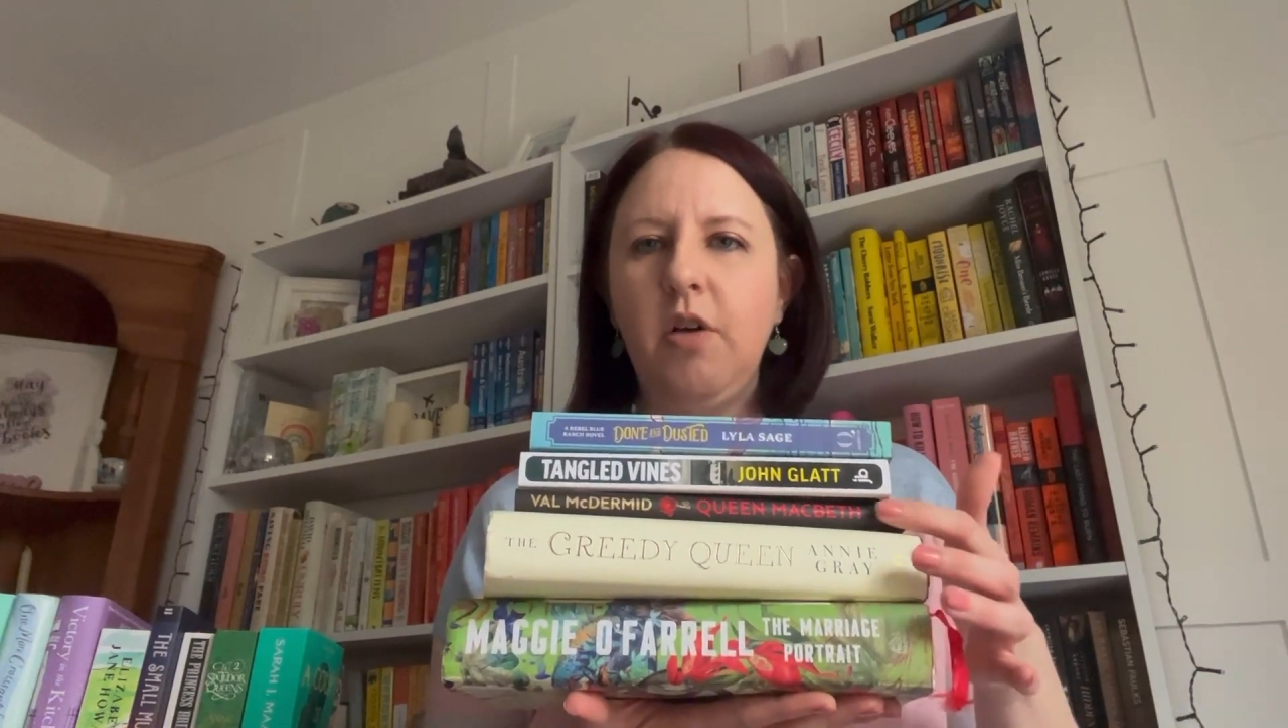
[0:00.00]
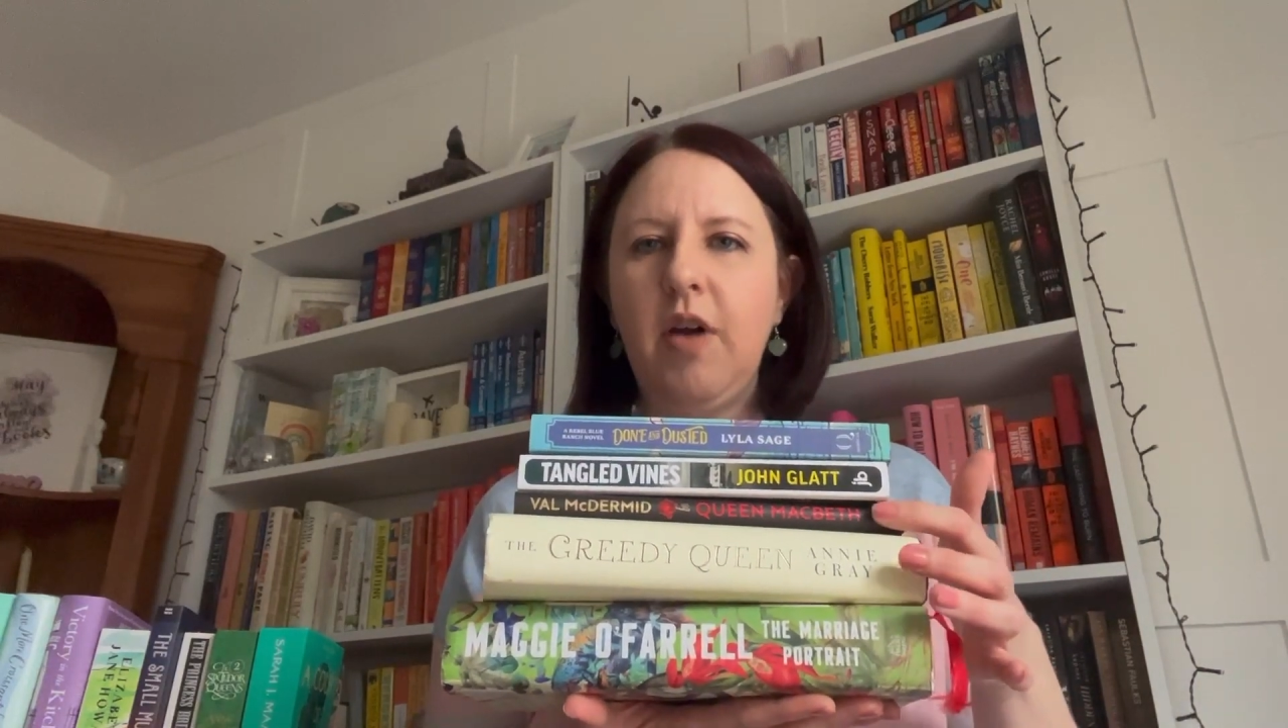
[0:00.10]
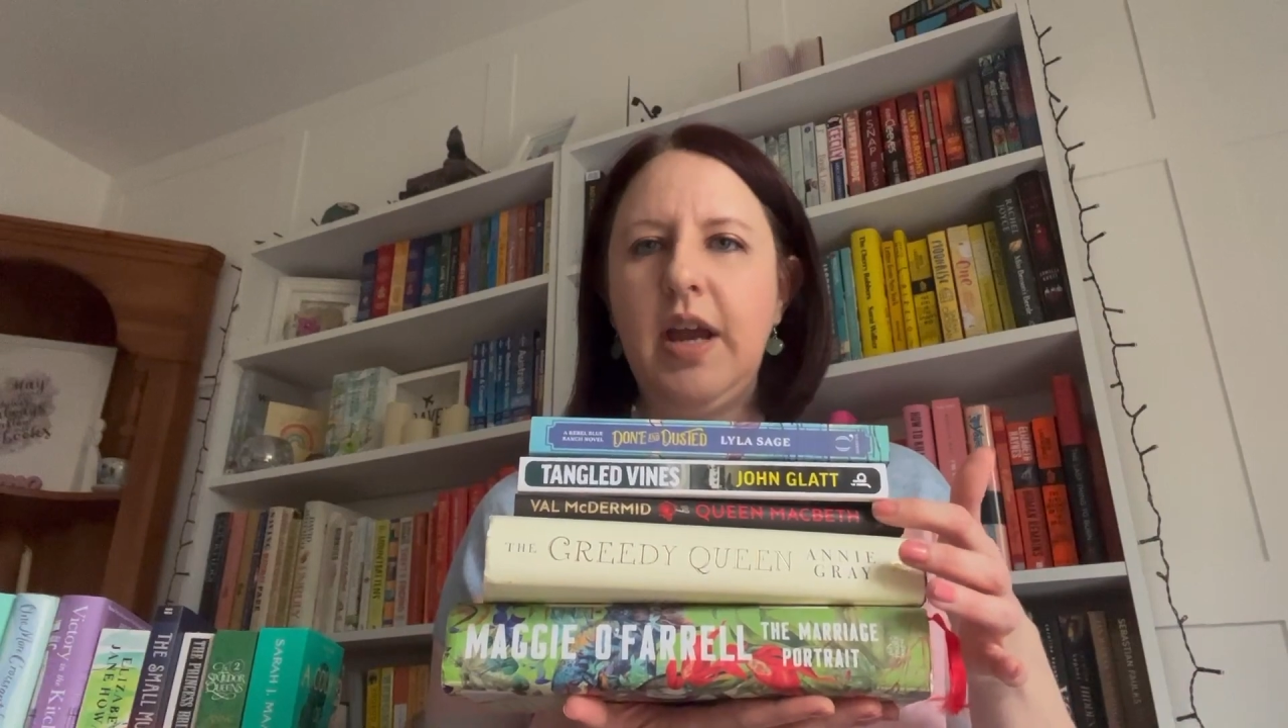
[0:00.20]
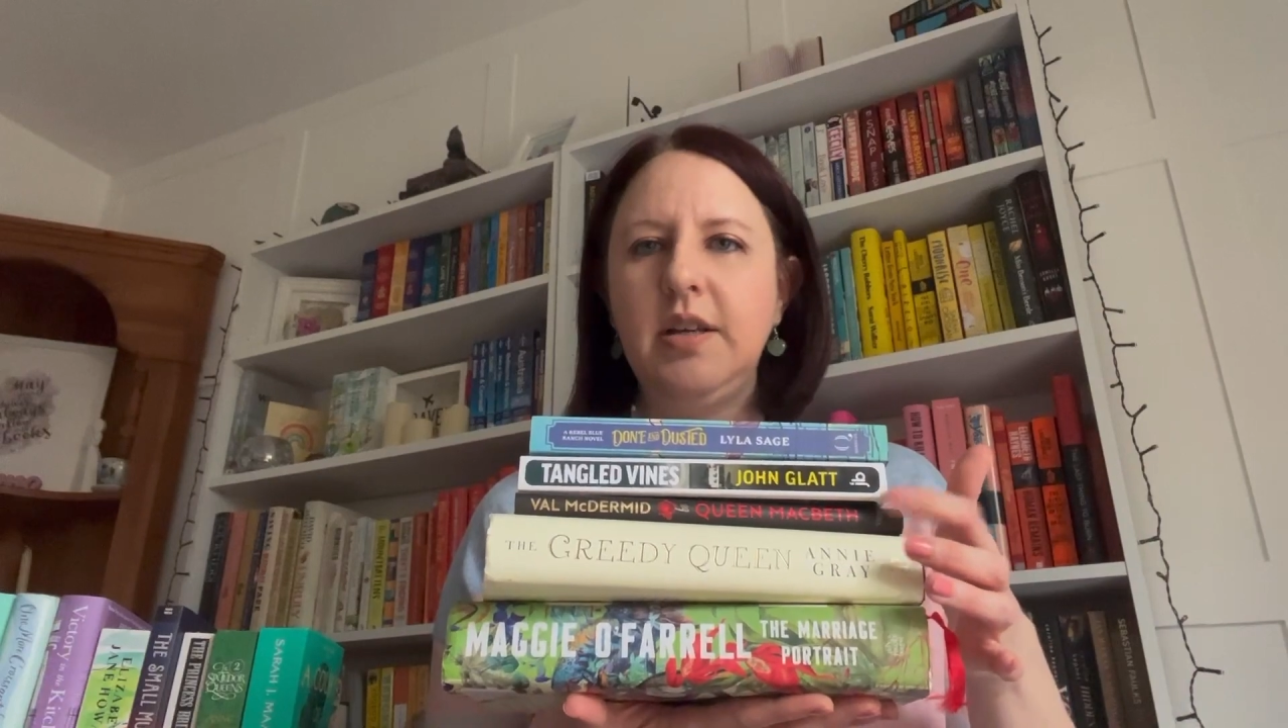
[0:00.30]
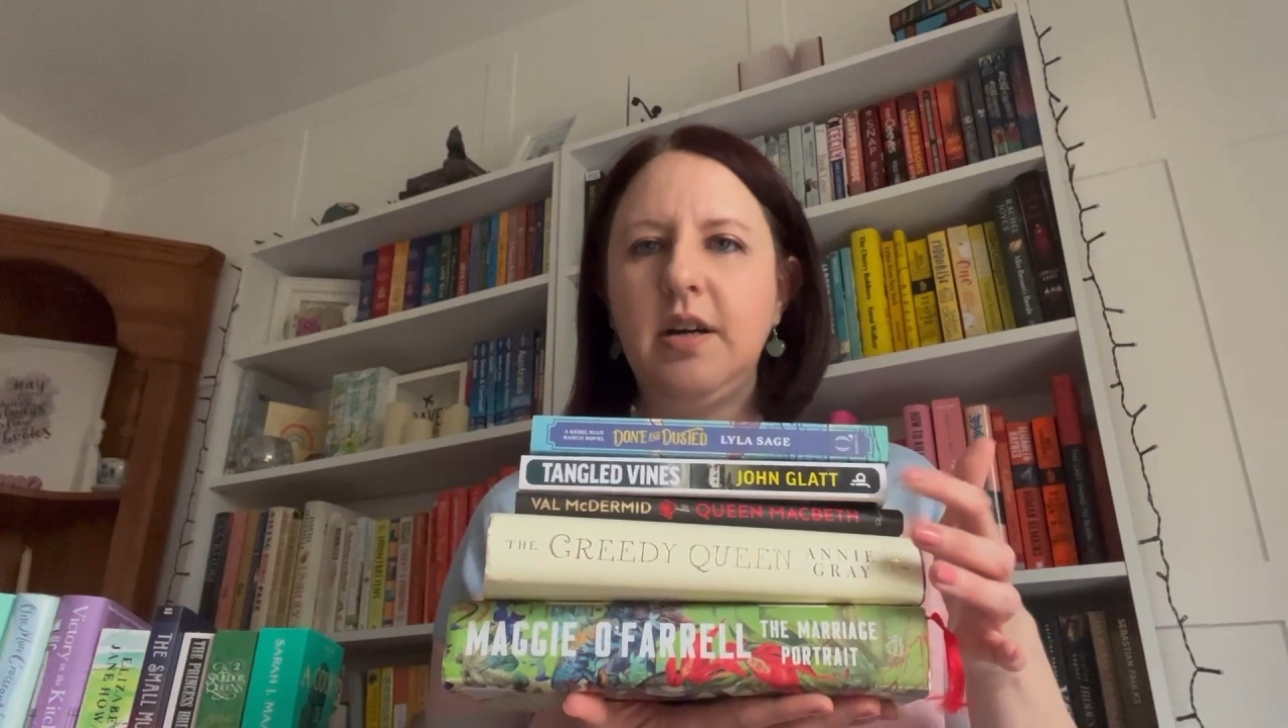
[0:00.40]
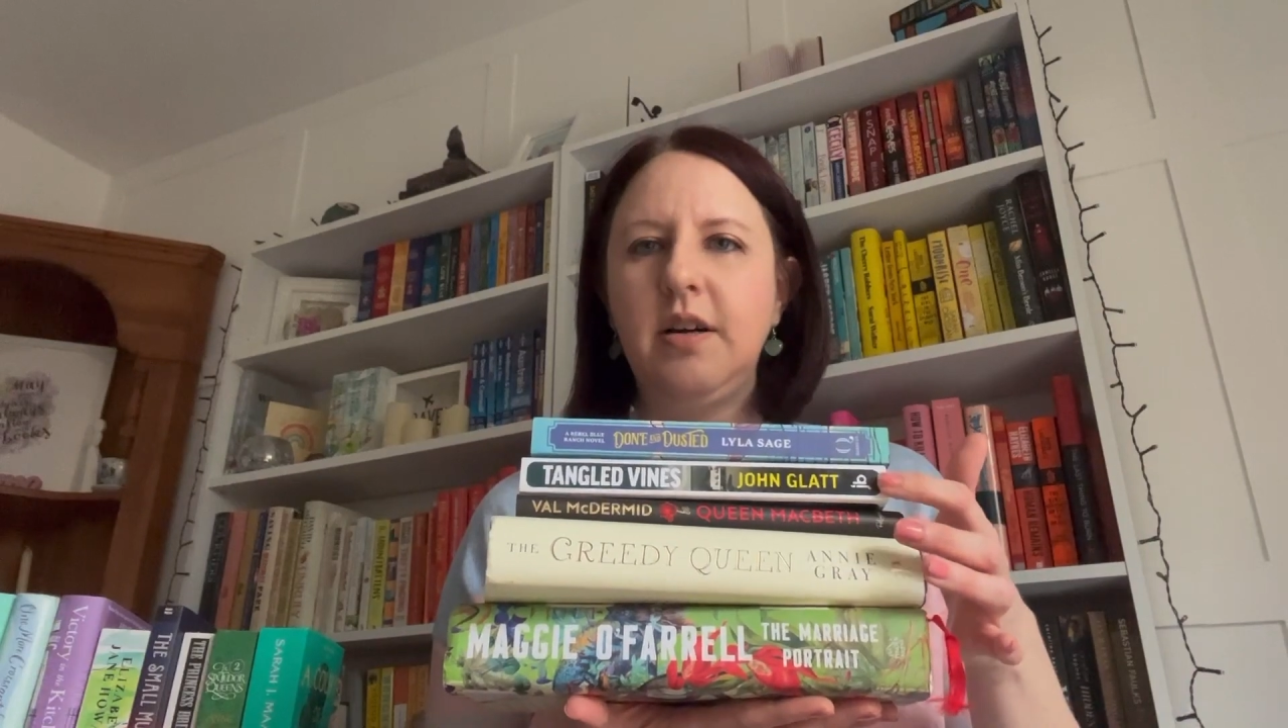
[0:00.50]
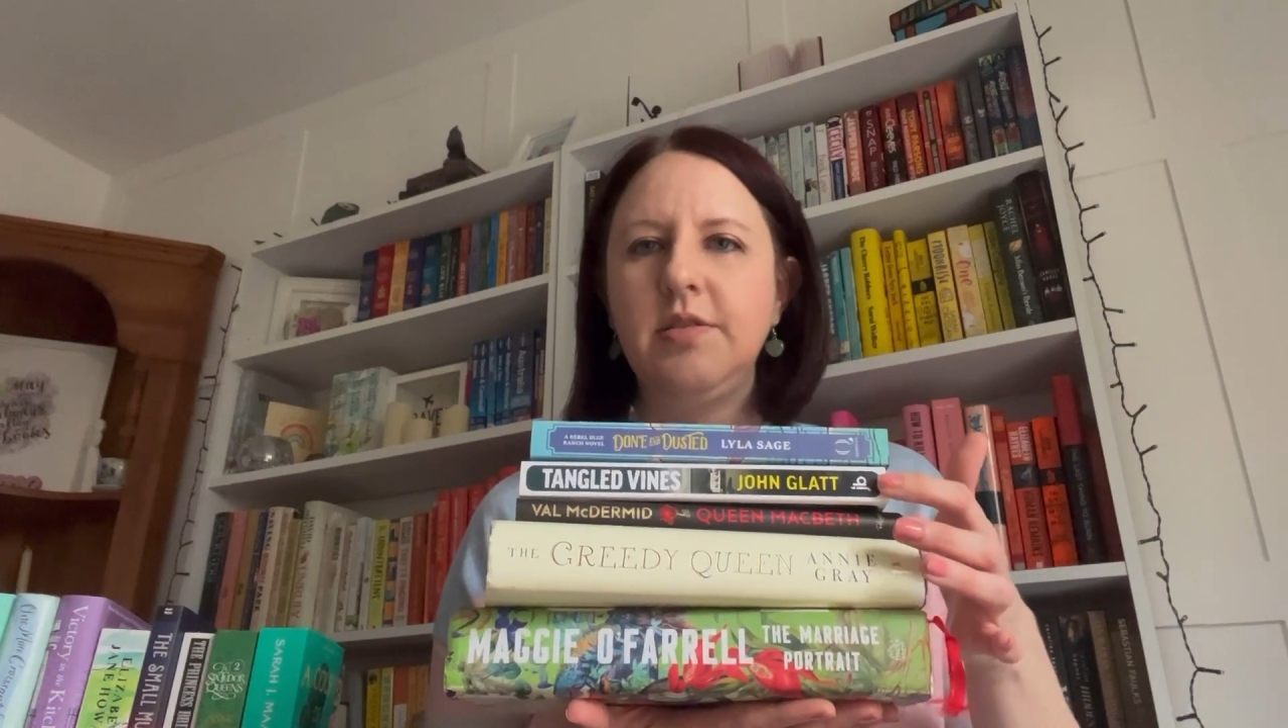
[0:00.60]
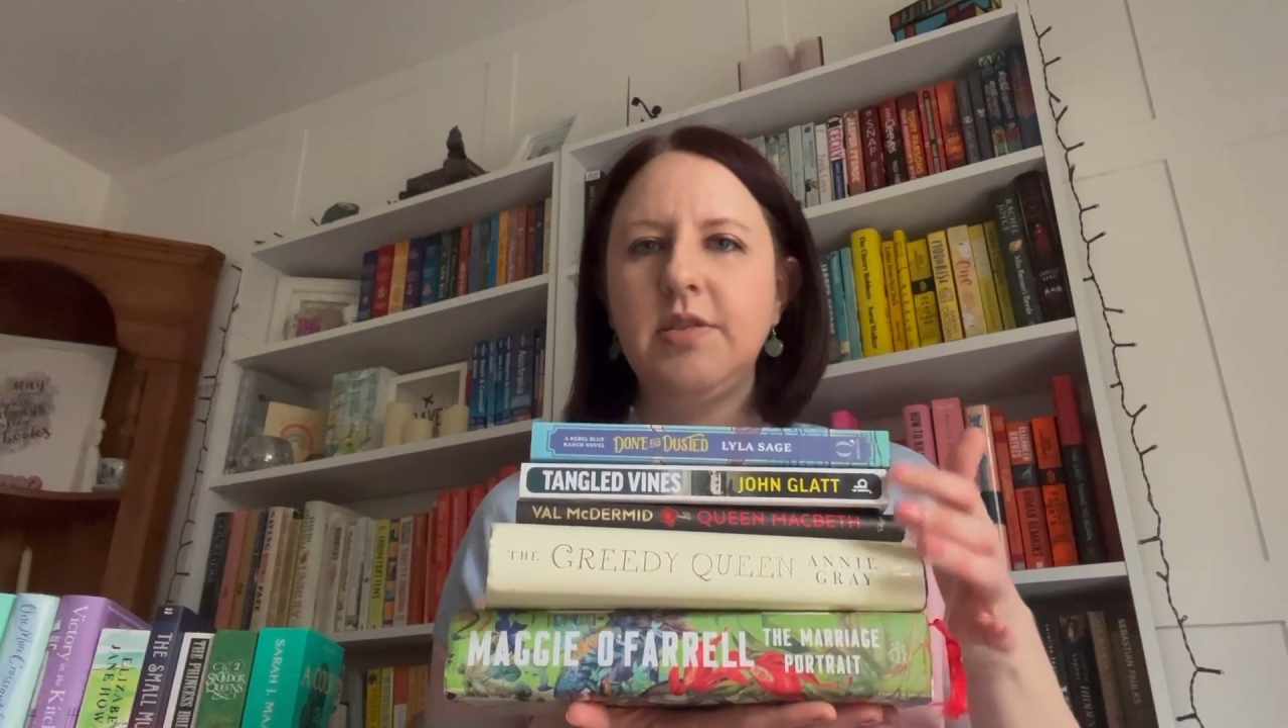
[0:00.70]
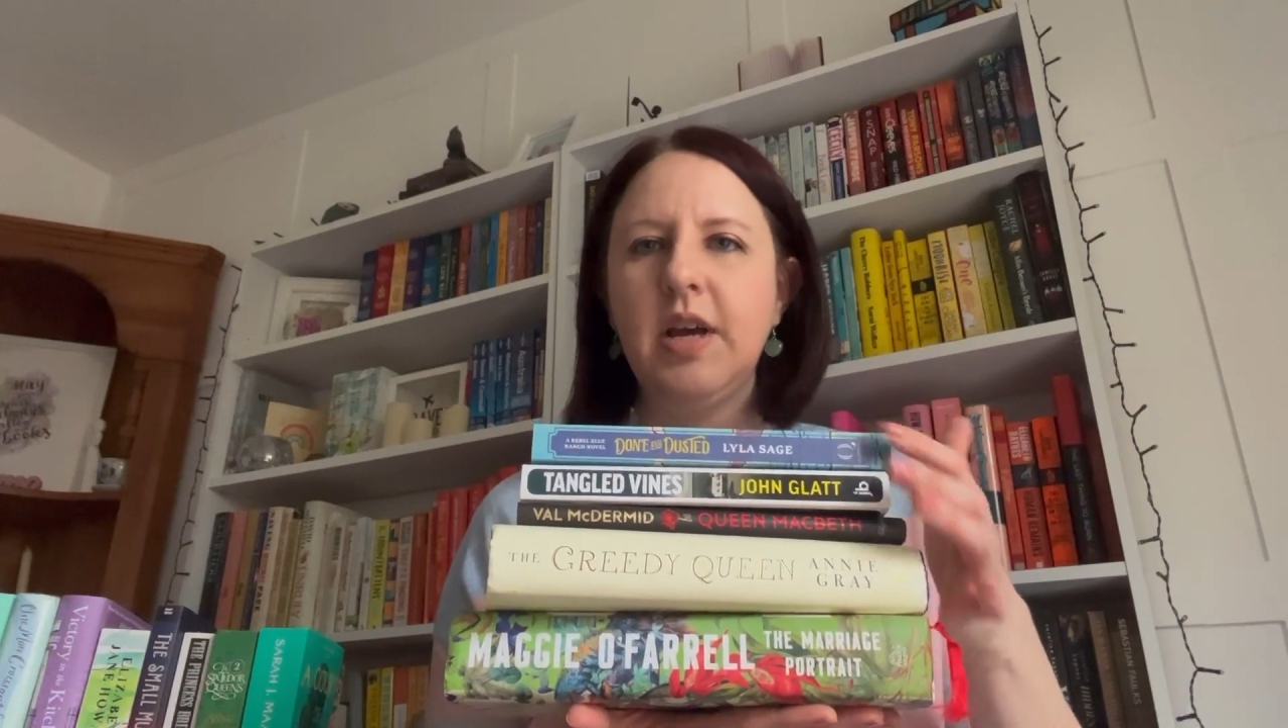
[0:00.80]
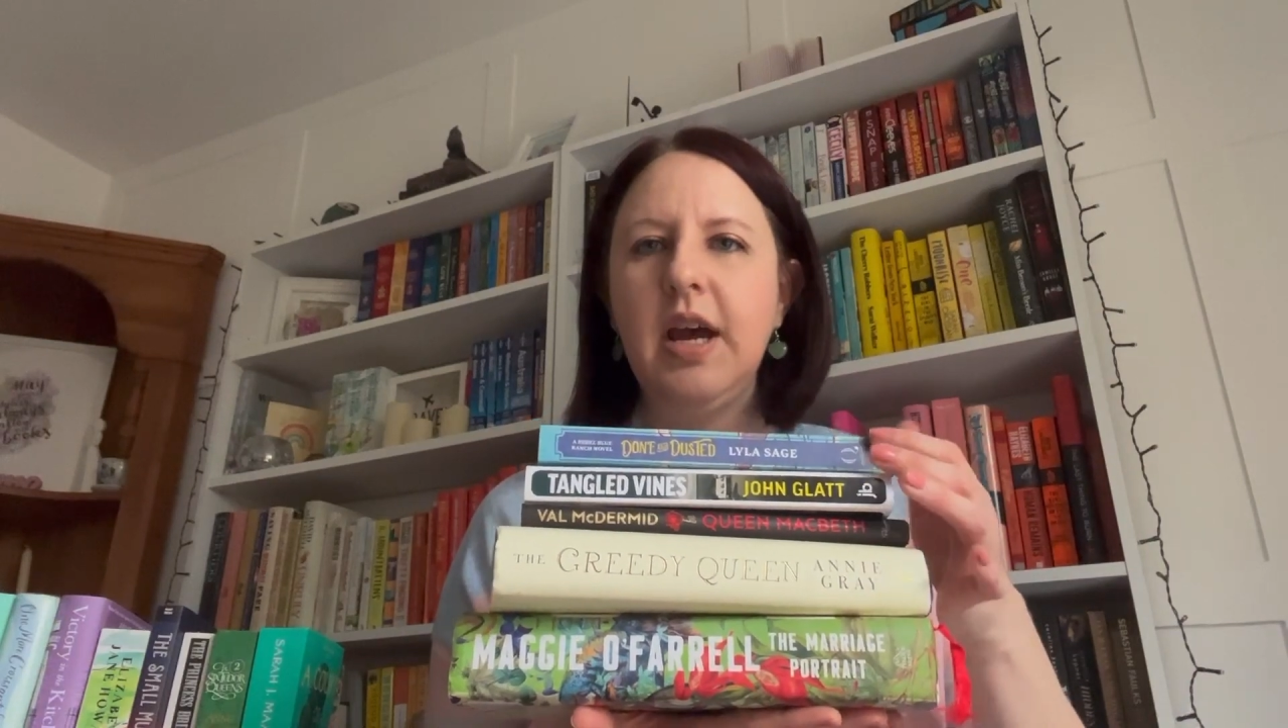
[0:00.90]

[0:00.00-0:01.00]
radars.